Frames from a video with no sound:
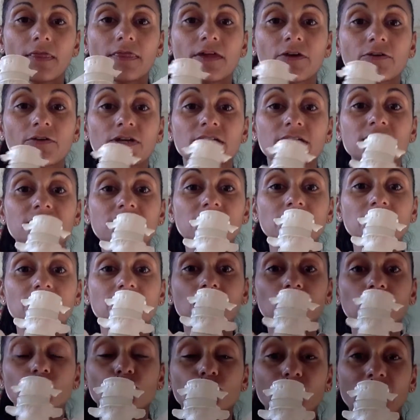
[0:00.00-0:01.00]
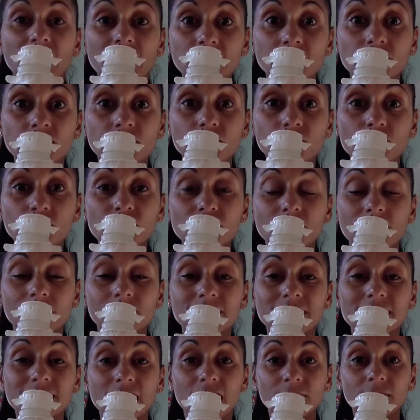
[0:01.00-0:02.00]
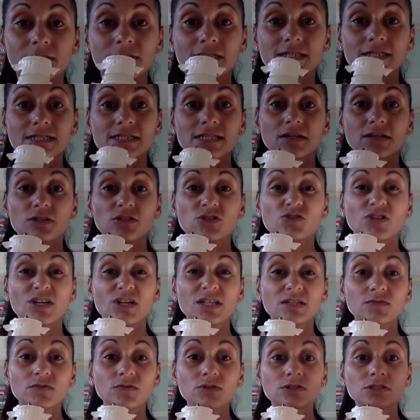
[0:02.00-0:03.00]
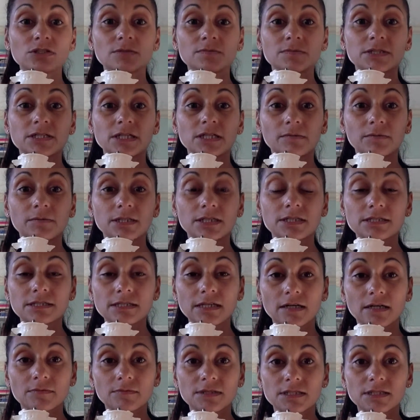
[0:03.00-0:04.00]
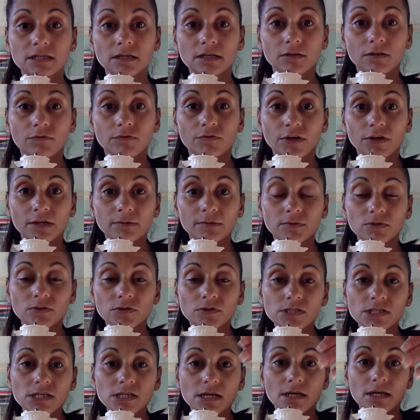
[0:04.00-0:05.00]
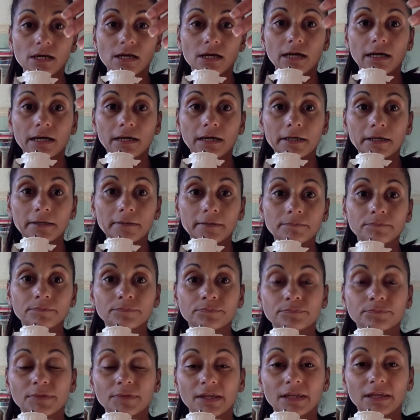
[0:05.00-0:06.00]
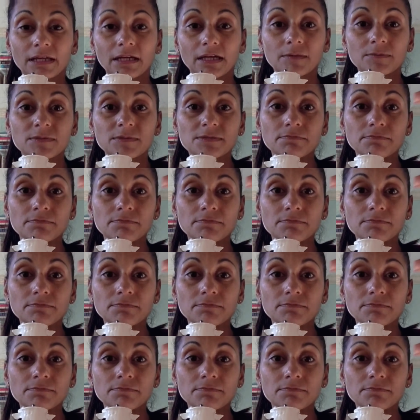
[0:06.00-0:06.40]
There is the transverse abdominis. Now, the transverse abdominis comes in on fibers. It comes